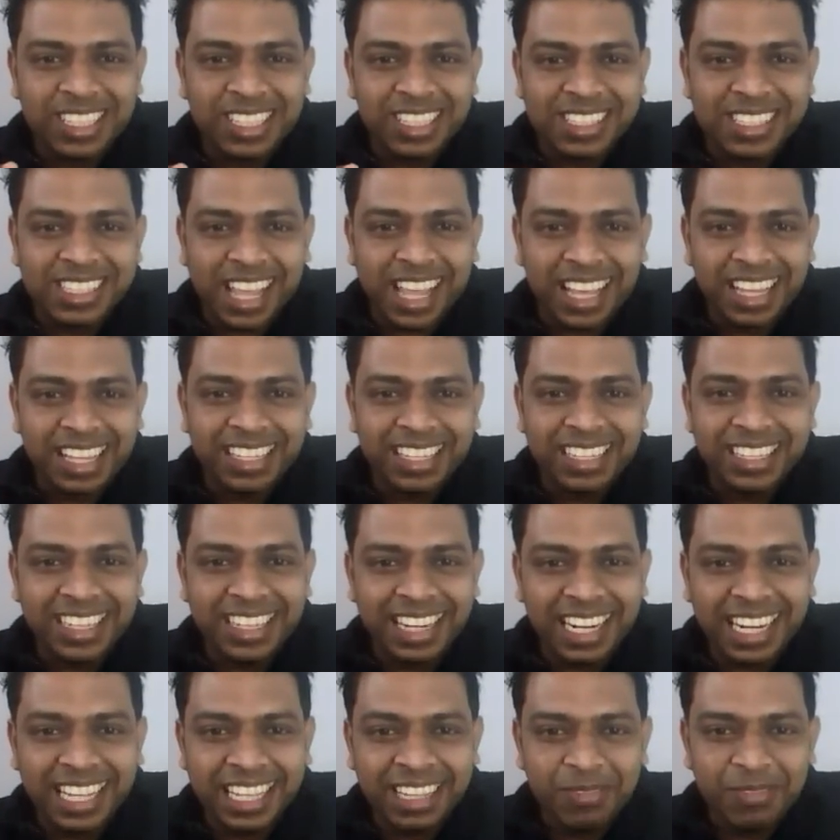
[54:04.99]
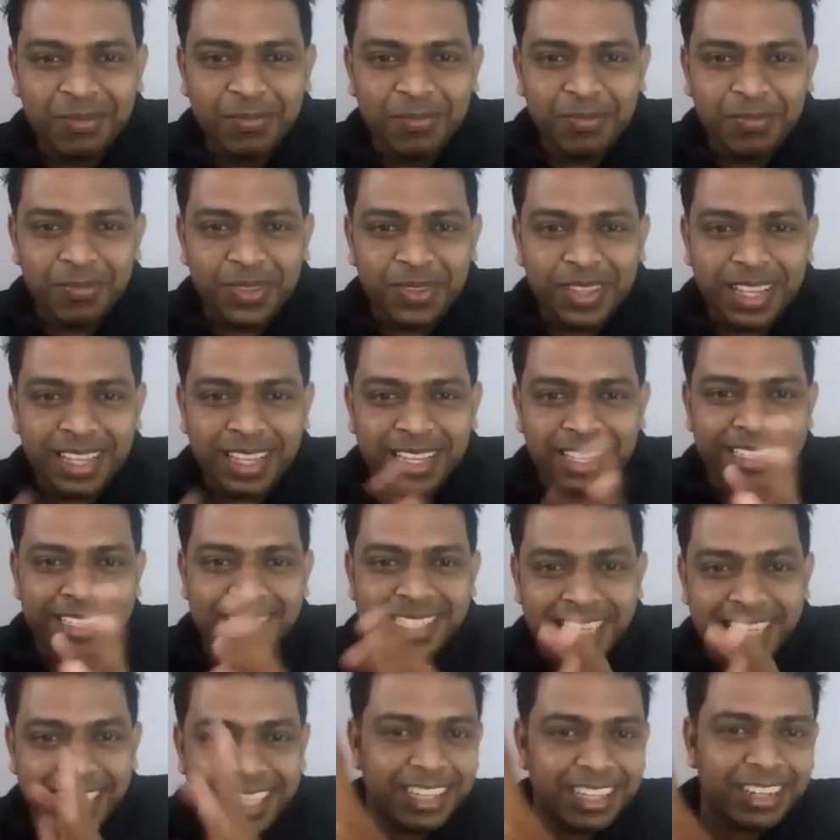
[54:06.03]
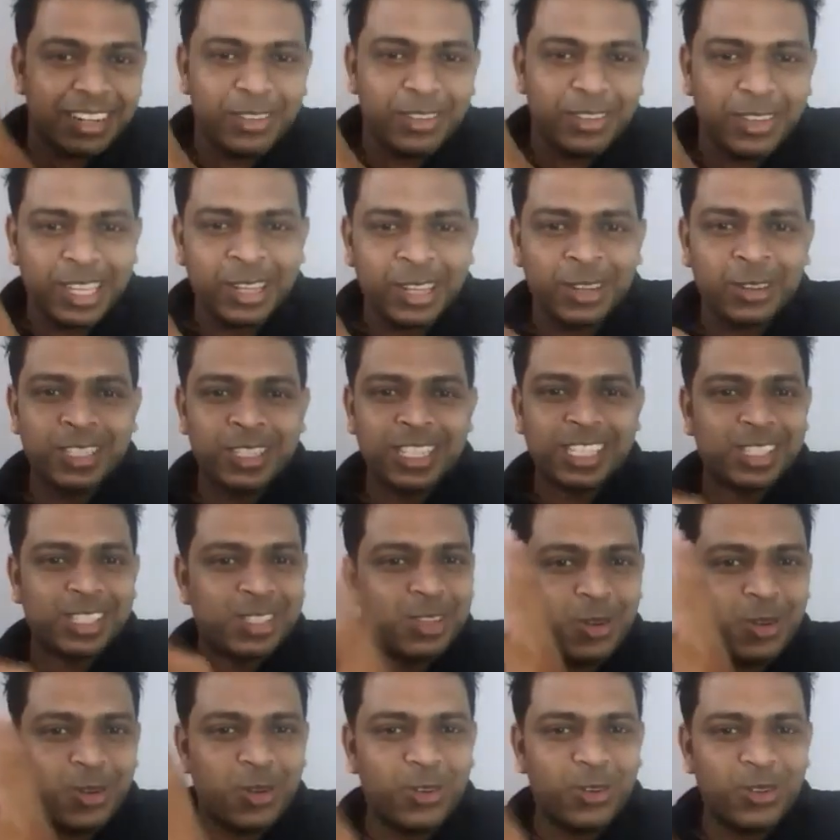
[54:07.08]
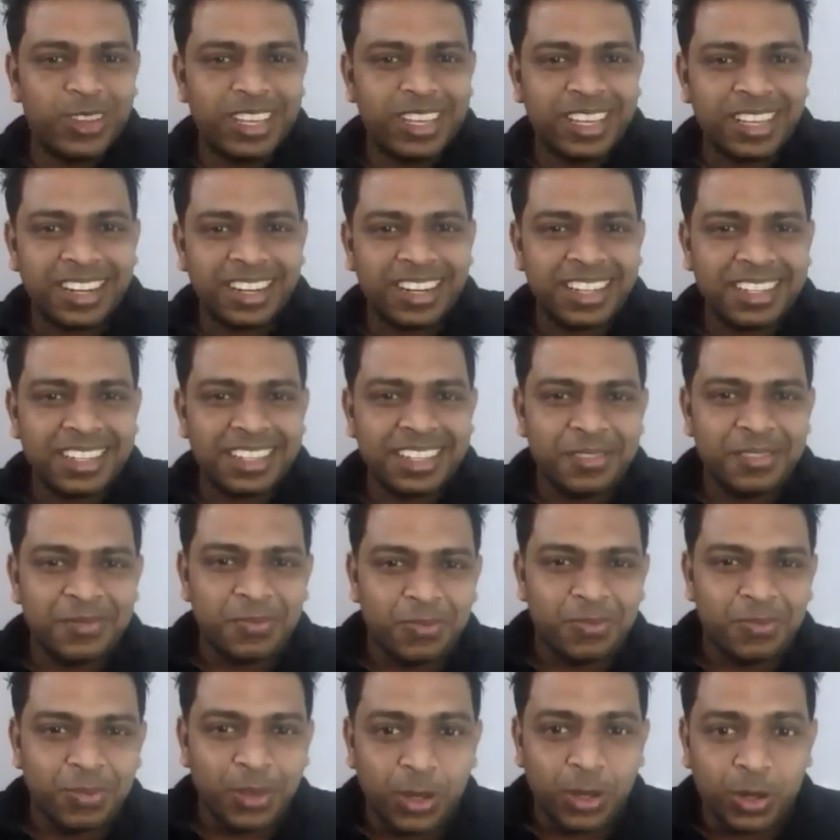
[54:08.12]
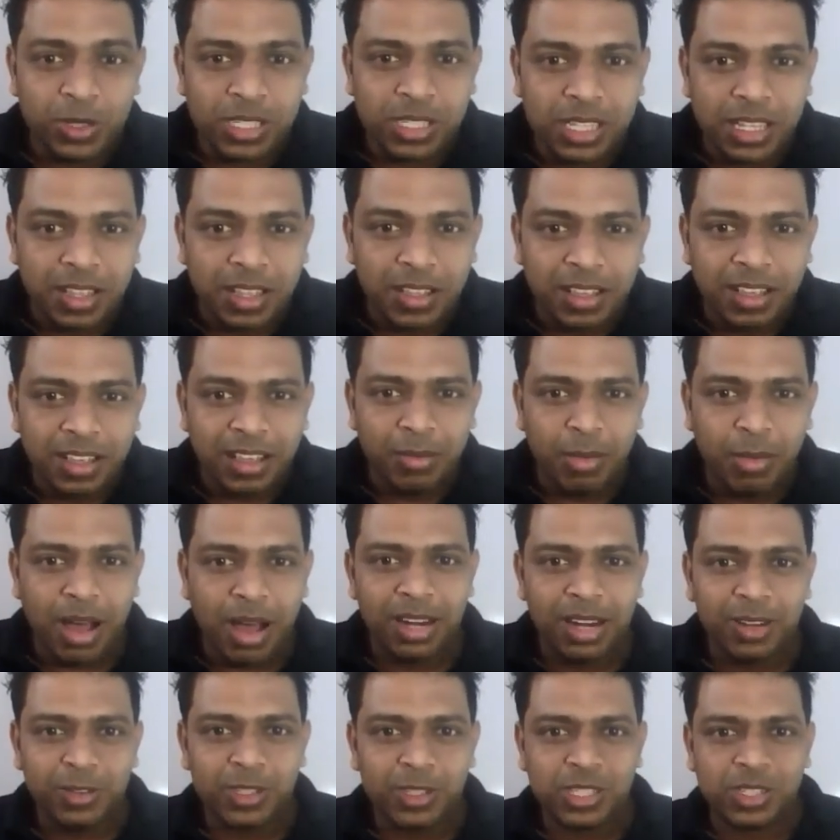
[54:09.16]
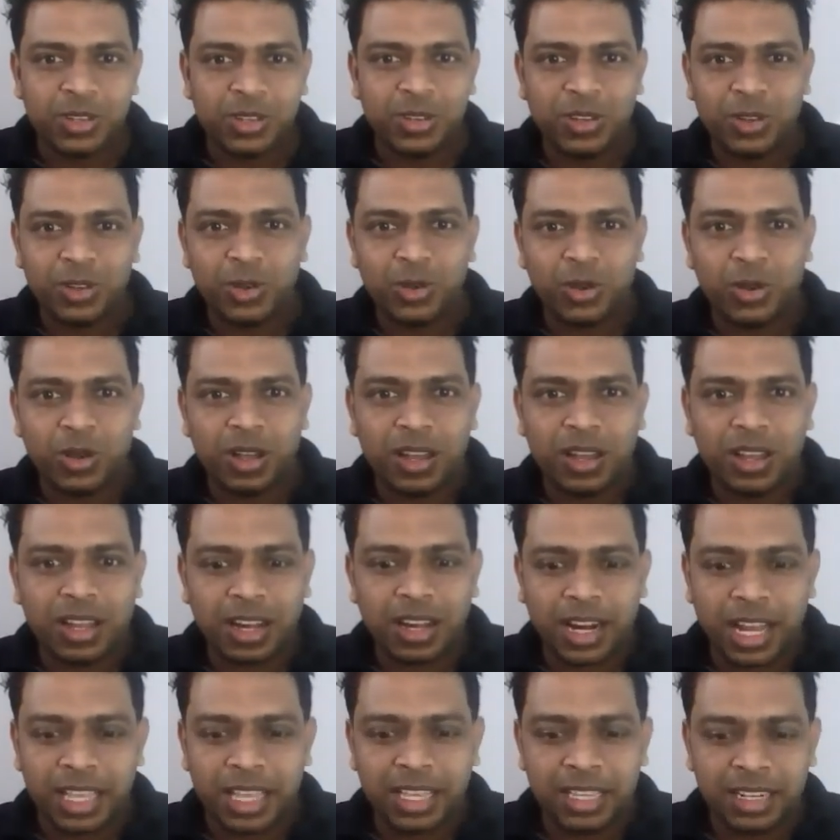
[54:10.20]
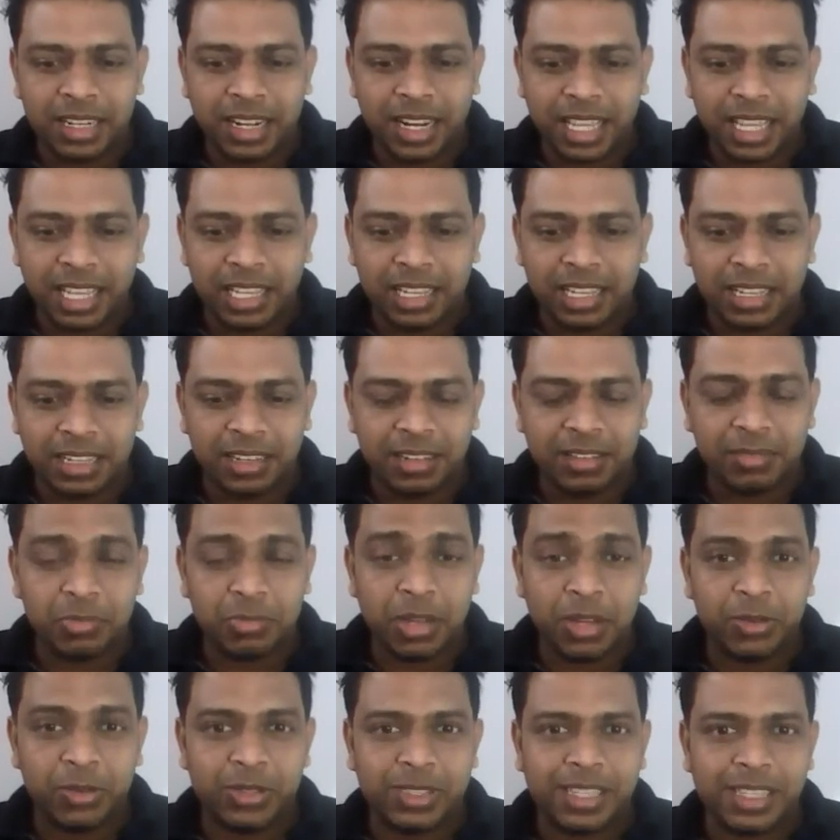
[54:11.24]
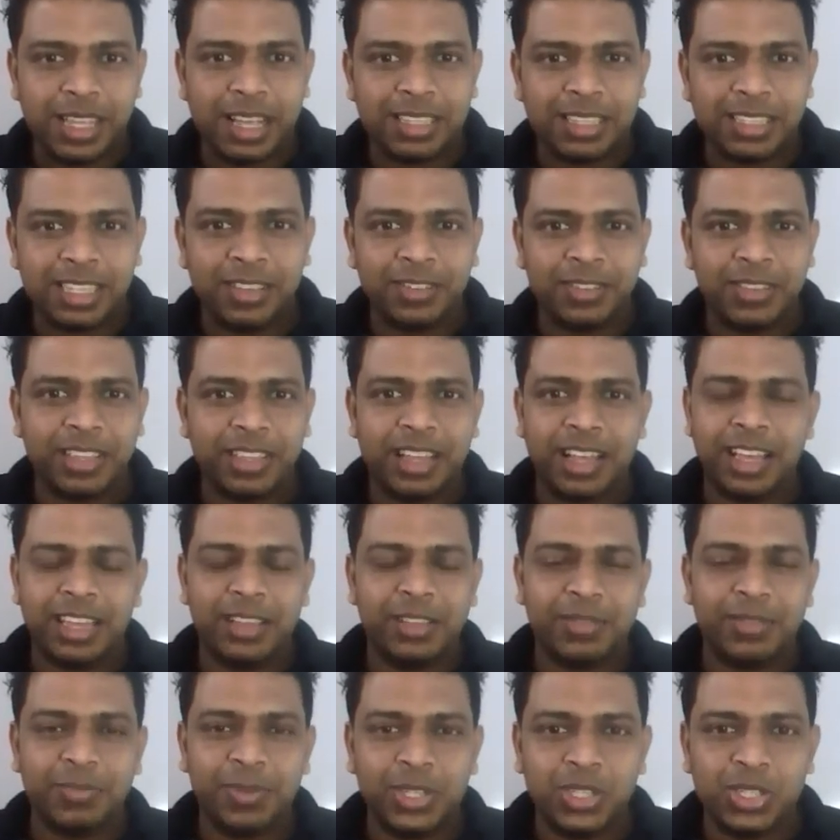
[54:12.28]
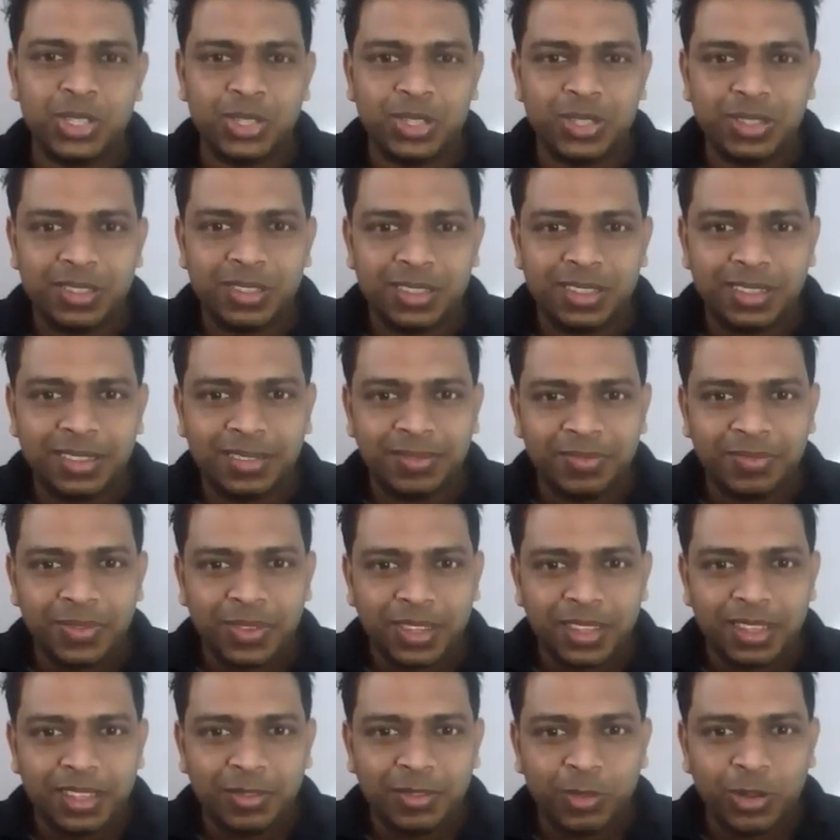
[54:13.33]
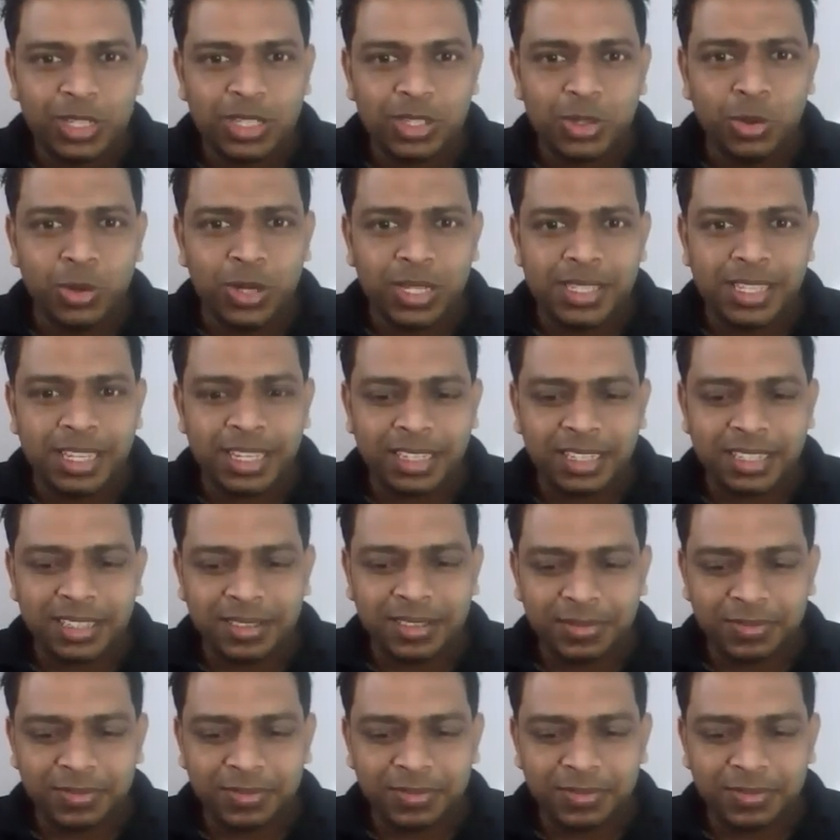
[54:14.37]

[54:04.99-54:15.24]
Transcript: silently slither away or just go away, right? Because Mali was crying like Mali was asking with a high pitched voice, "Who is it?"